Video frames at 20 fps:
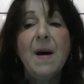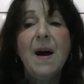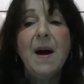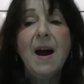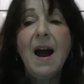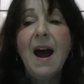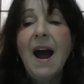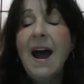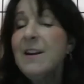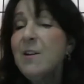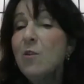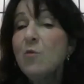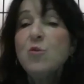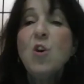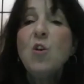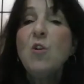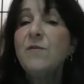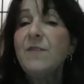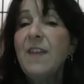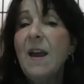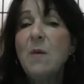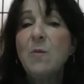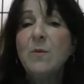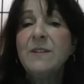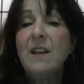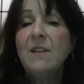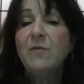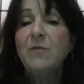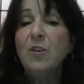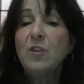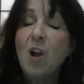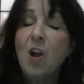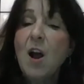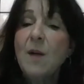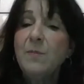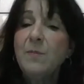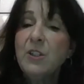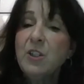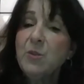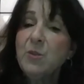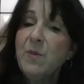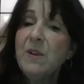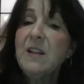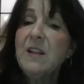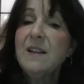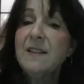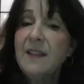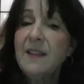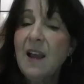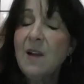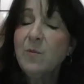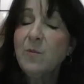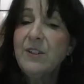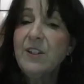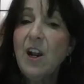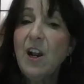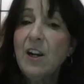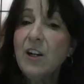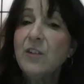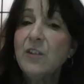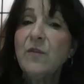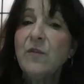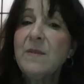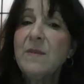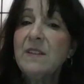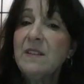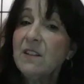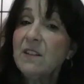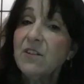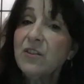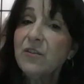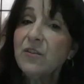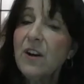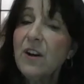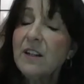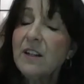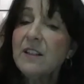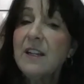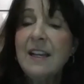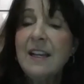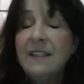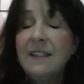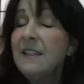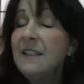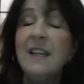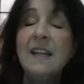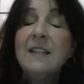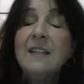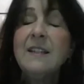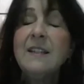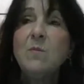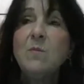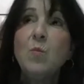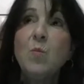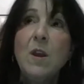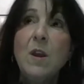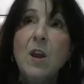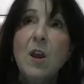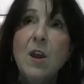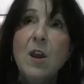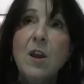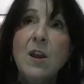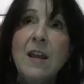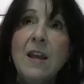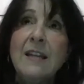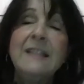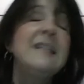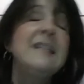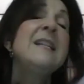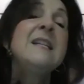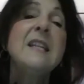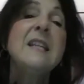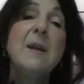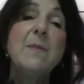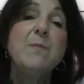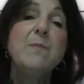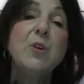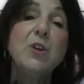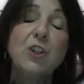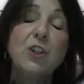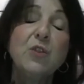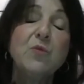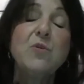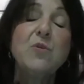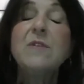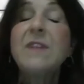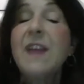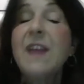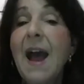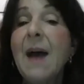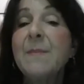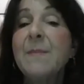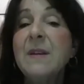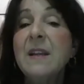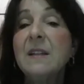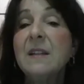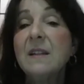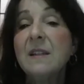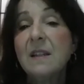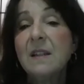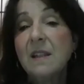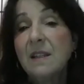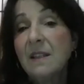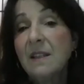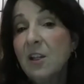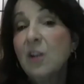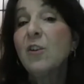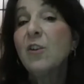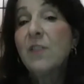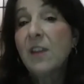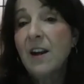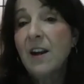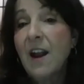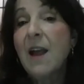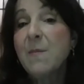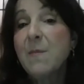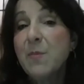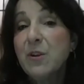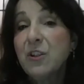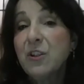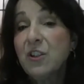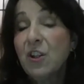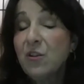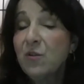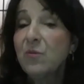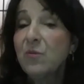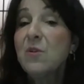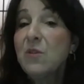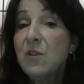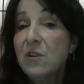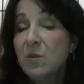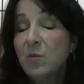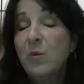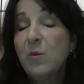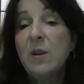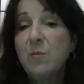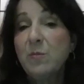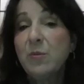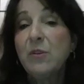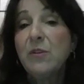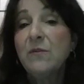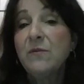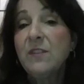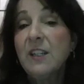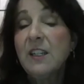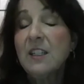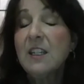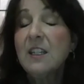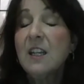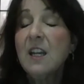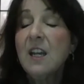I don't know if that was ever accomplished because I retired from the district. It didn't get pushed through cabinet the year that I pushed it through because we approved it.